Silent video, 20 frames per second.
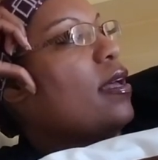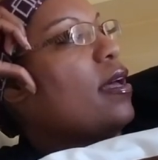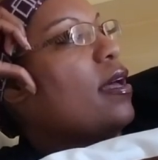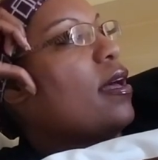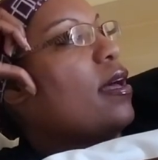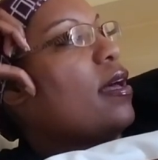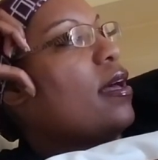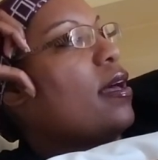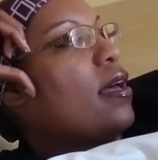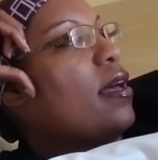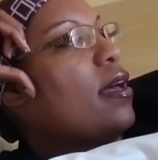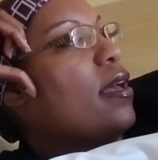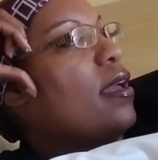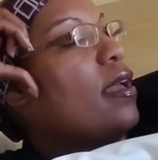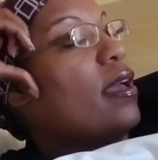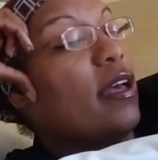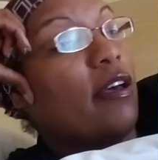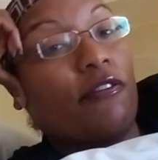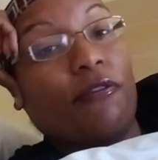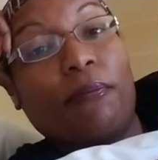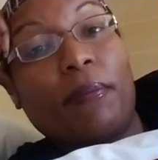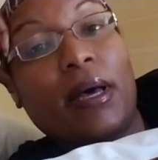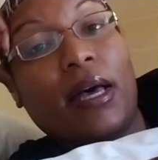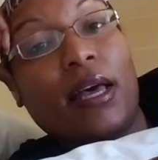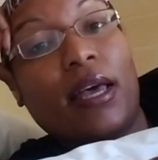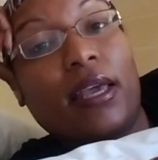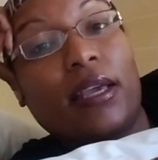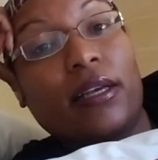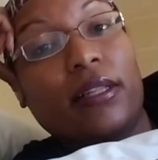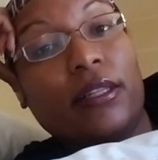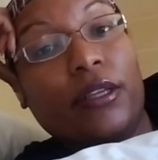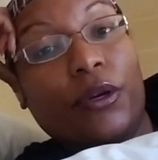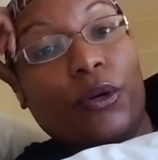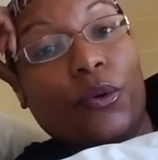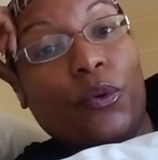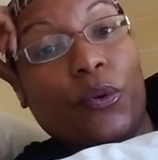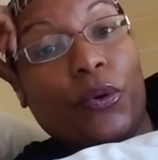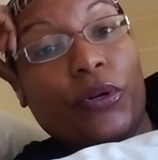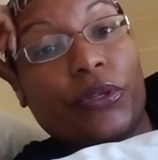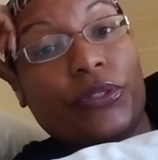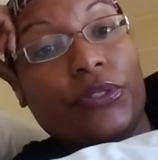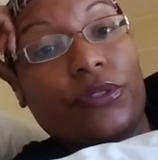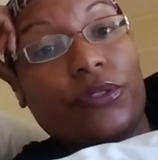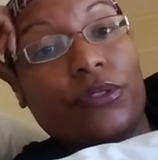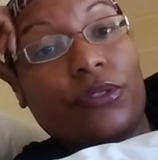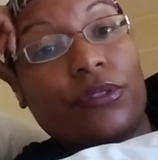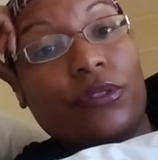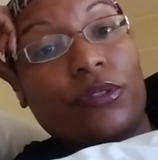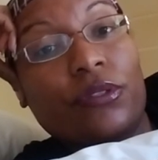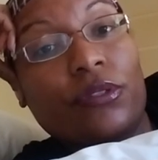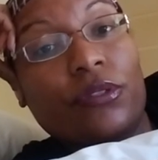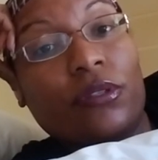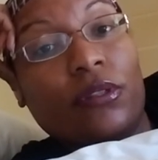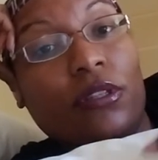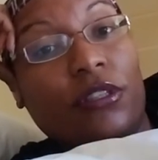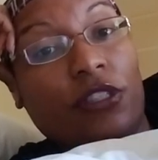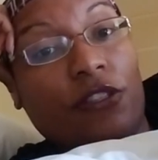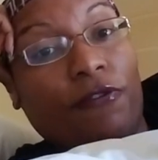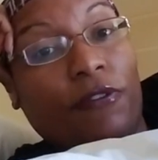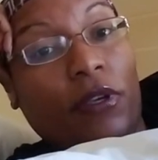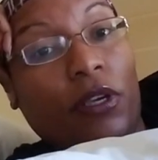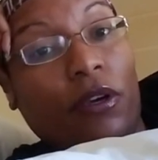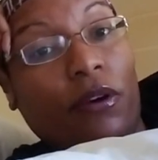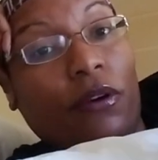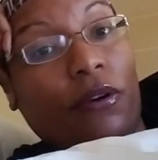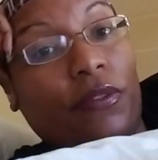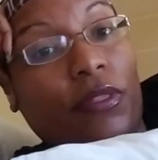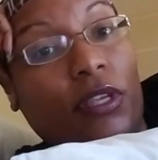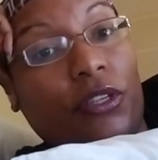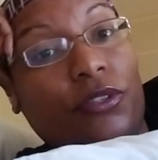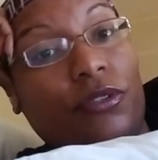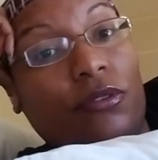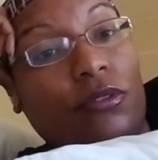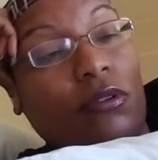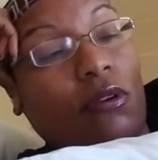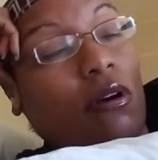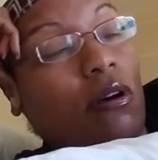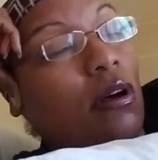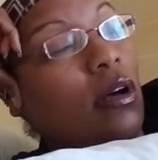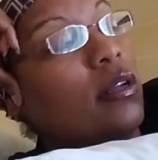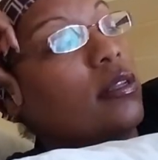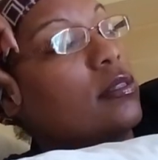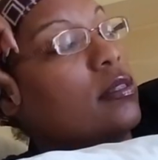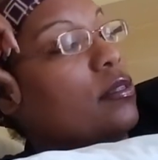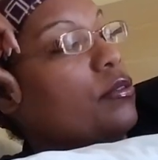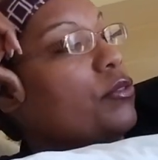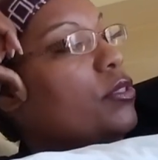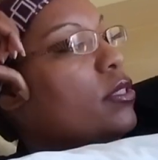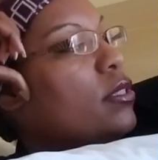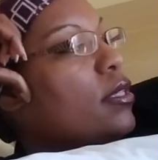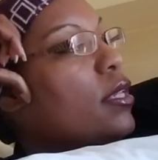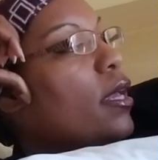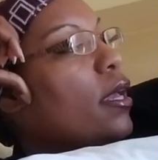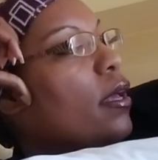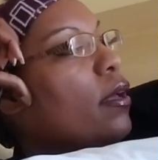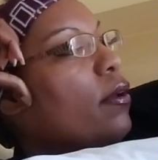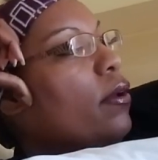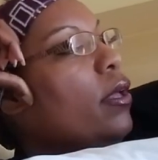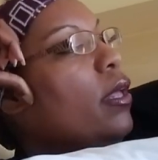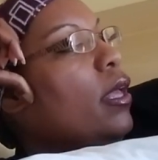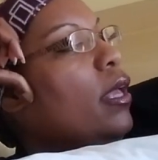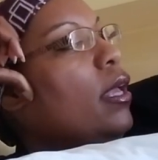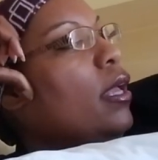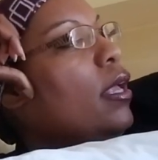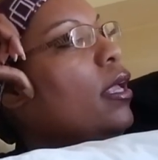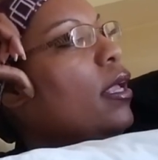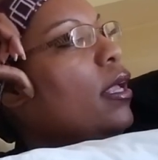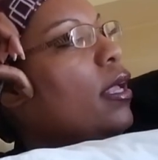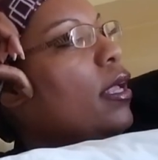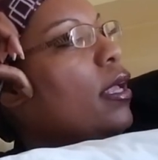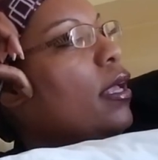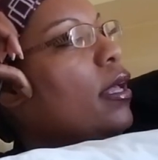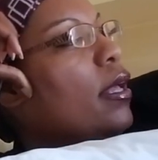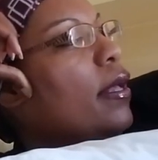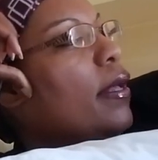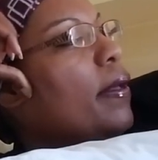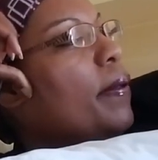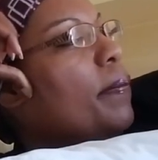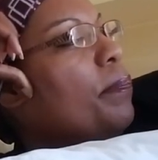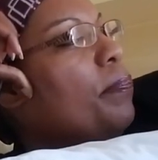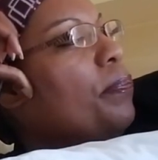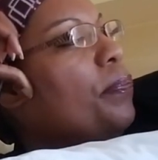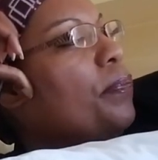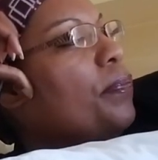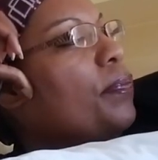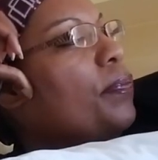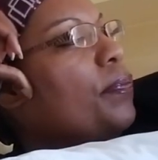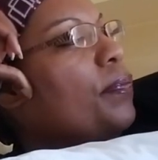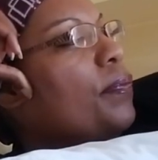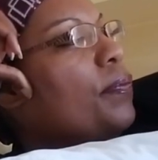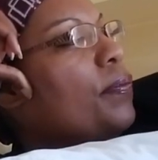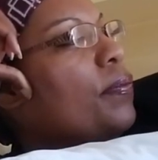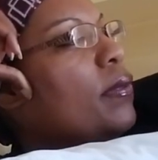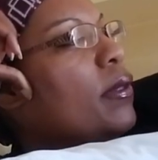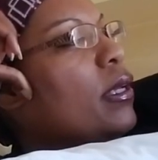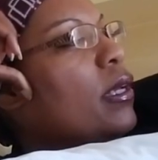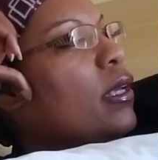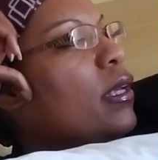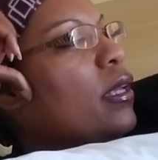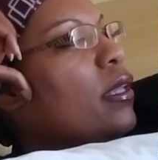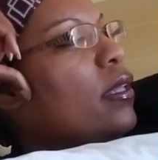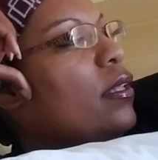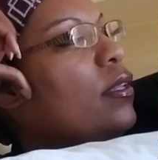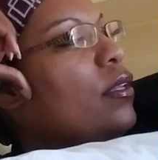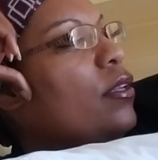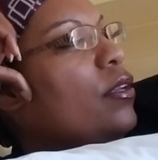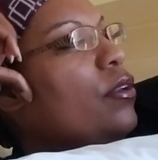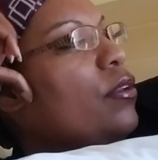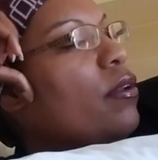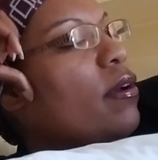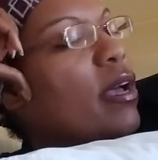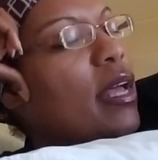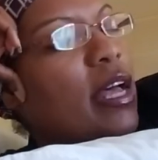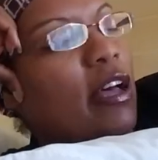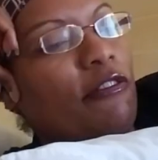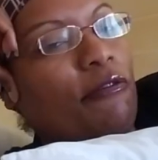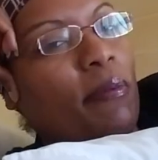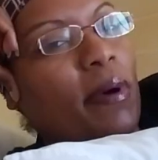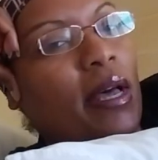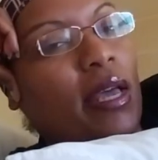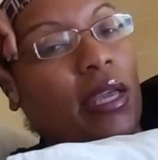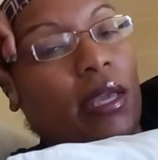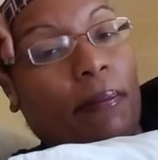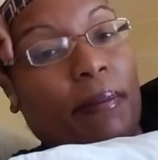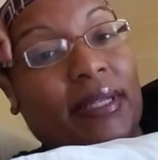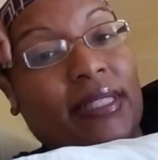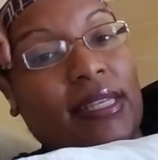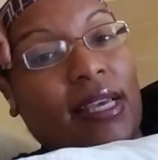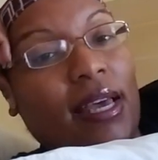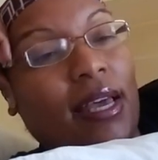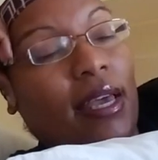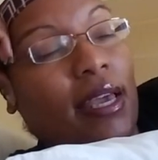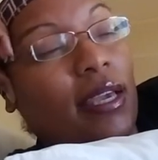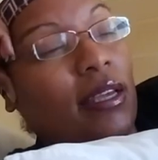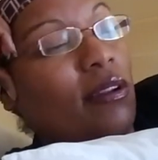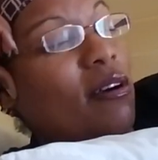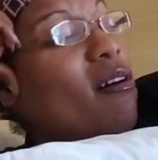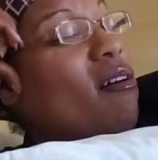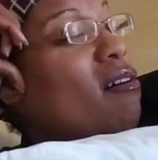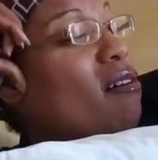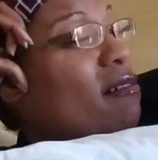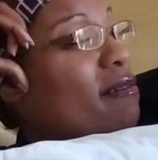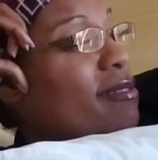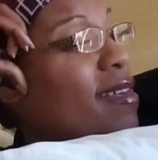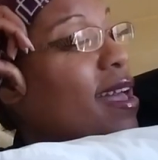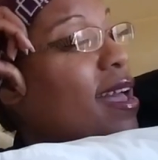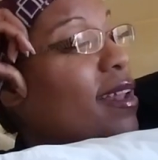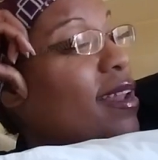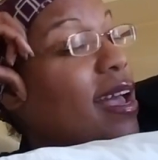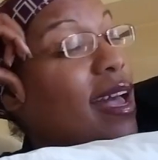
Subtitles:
I have my clear quartz, the sphere that you saw also just now. And, I have my hematite, all that I